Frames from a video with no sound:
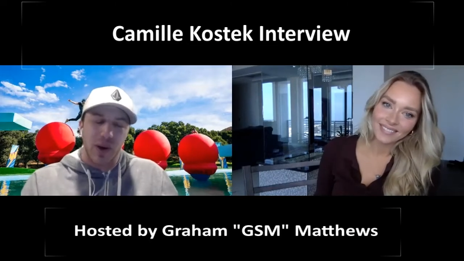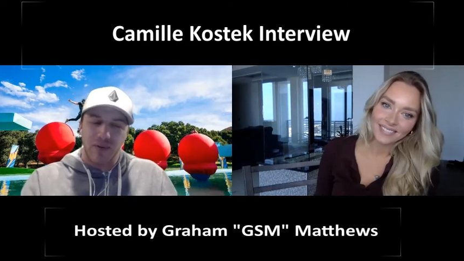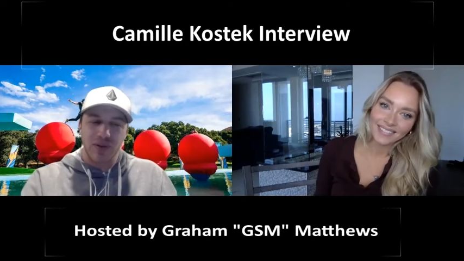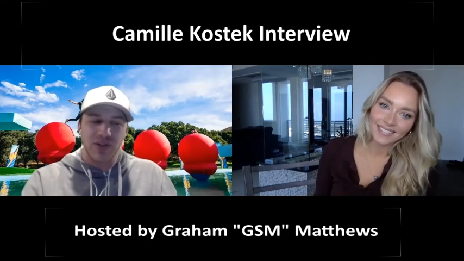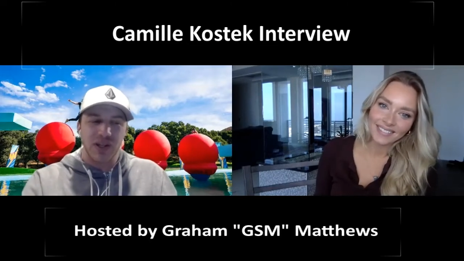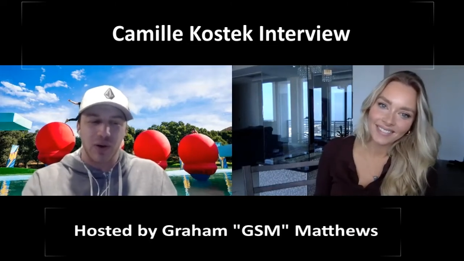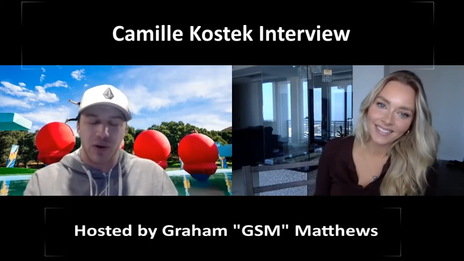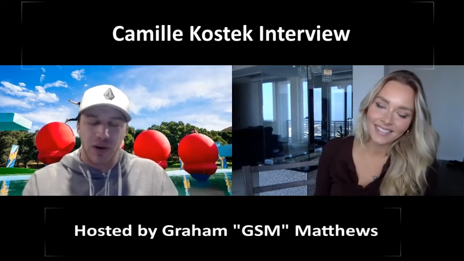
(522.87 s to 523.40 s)

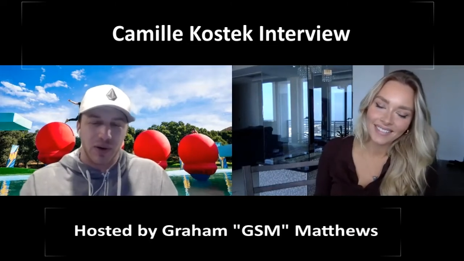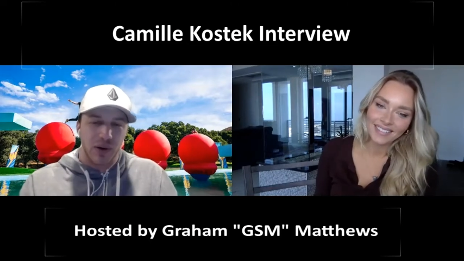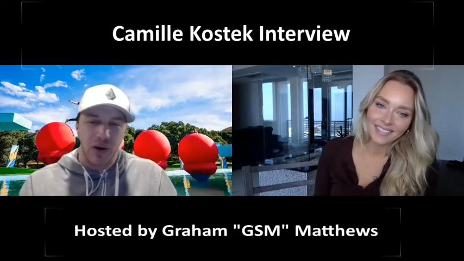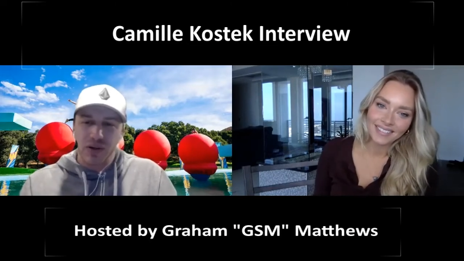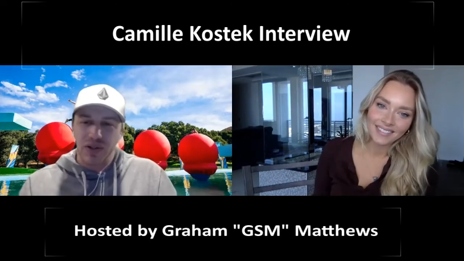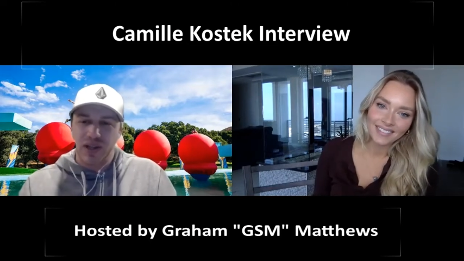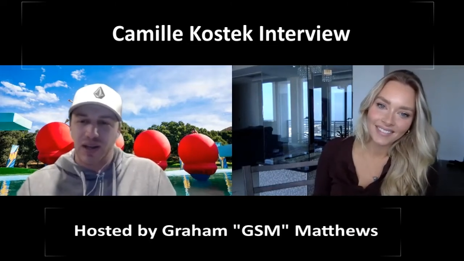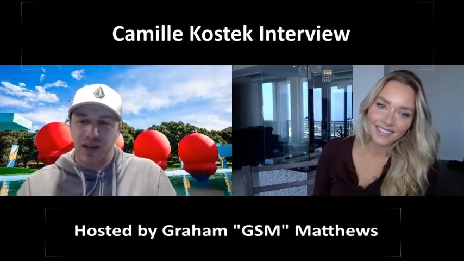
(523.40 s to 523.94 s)
Speaker 1: Obviously, all your
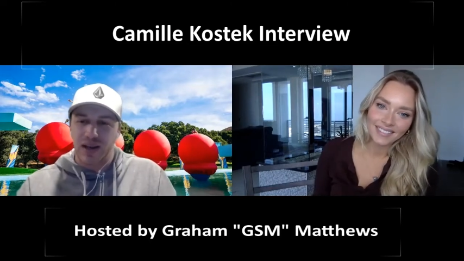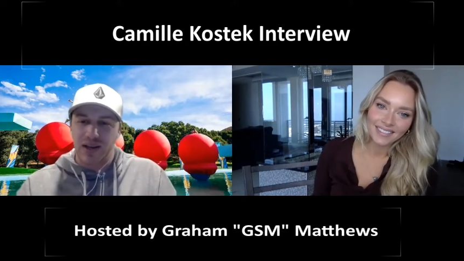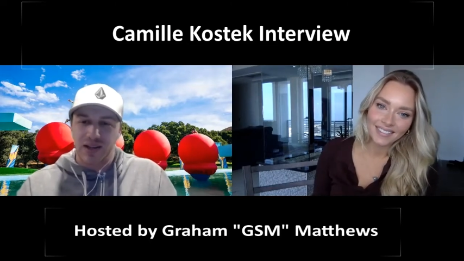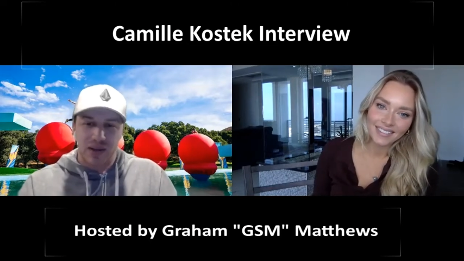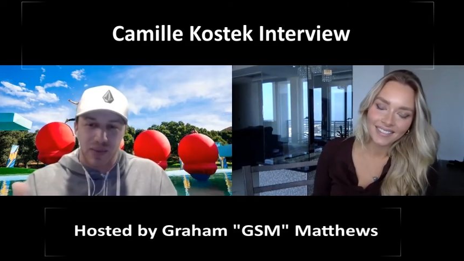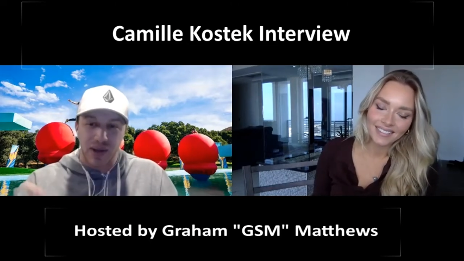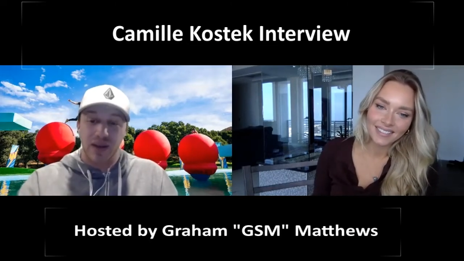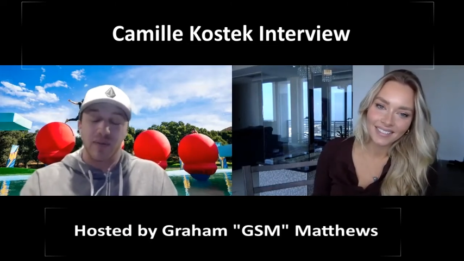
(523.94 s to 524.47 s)
hosting
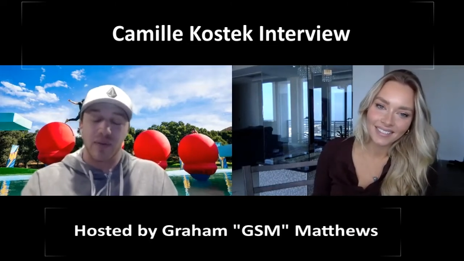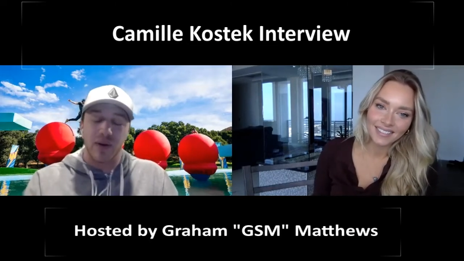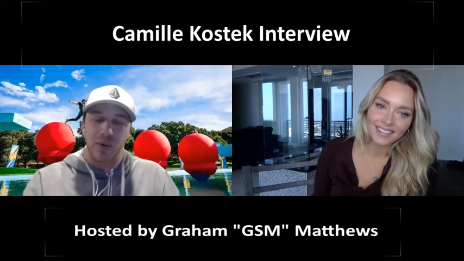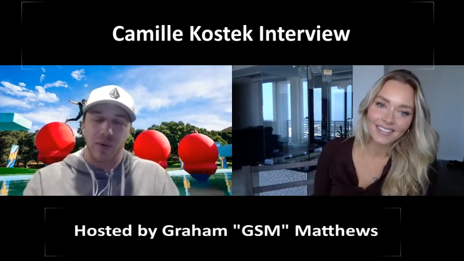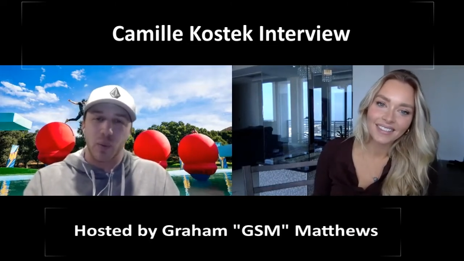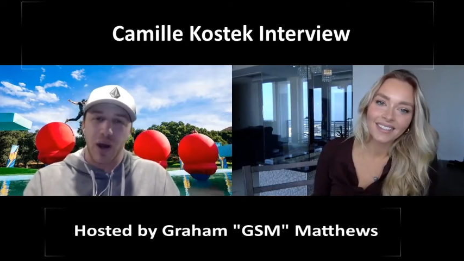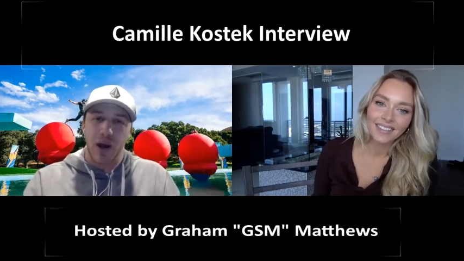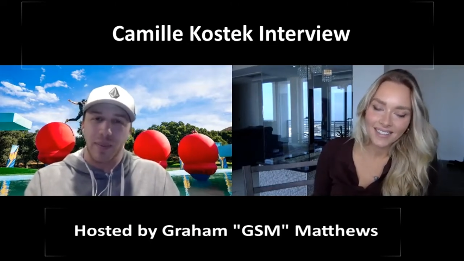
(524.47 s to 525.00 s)
gigs and being
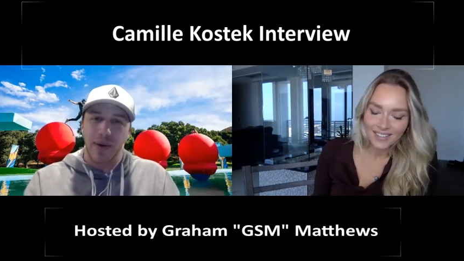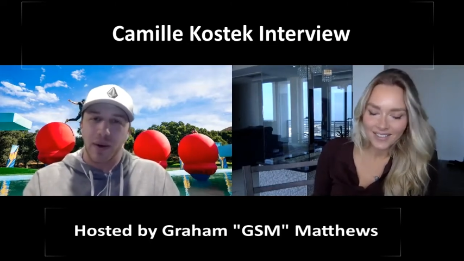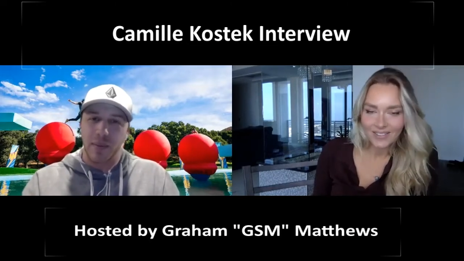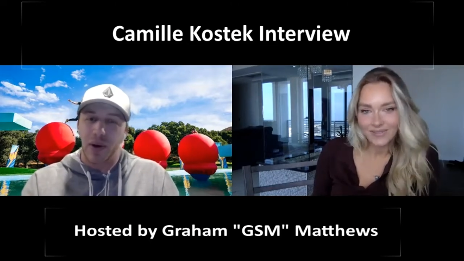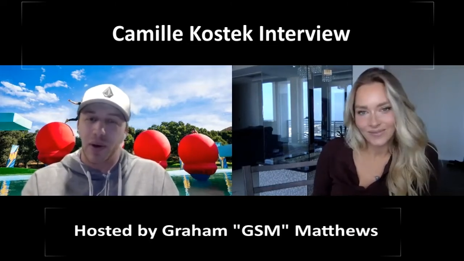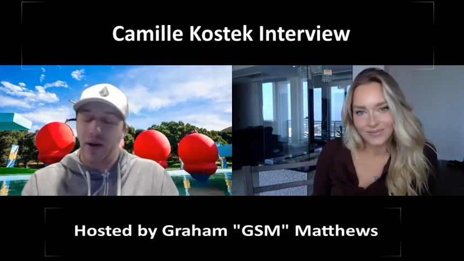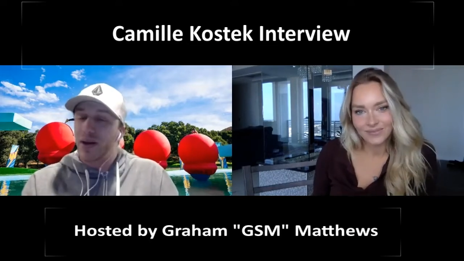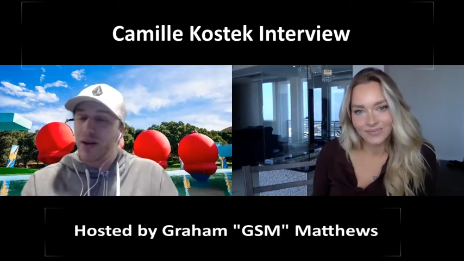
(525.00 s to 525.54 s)
involved with Wipeout up.
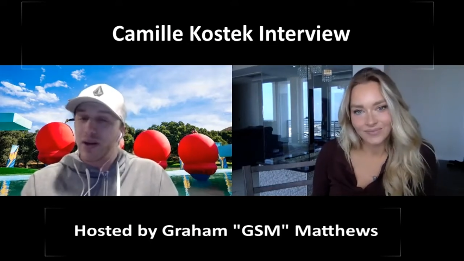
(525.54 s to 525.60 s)
But